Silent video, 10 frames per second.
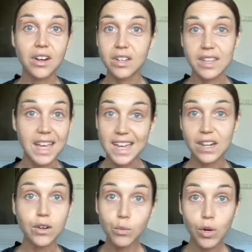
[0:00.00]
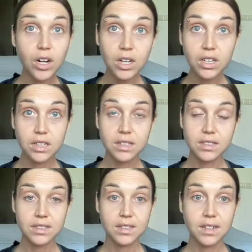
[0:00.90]
on the inner work
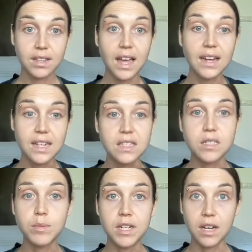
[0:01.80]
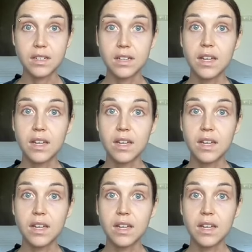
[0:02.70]
that needs to be done.